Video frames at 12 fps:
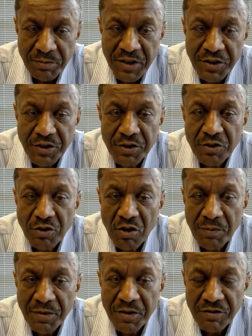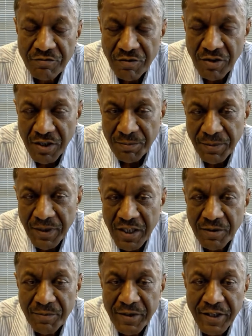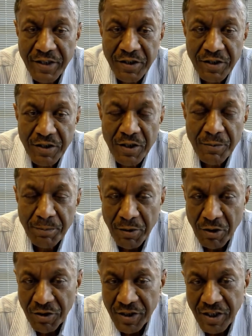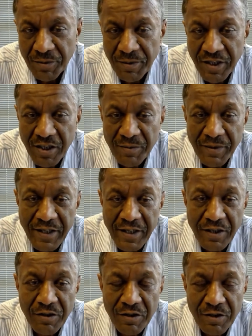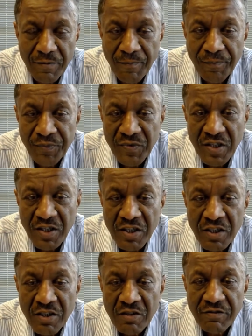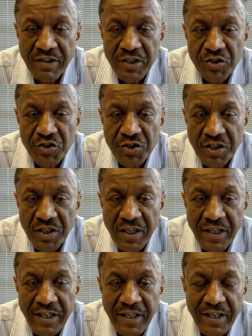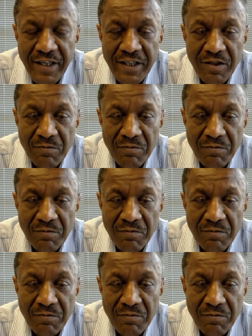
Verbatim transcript: Pressure drop is one parameter, important parameter, which can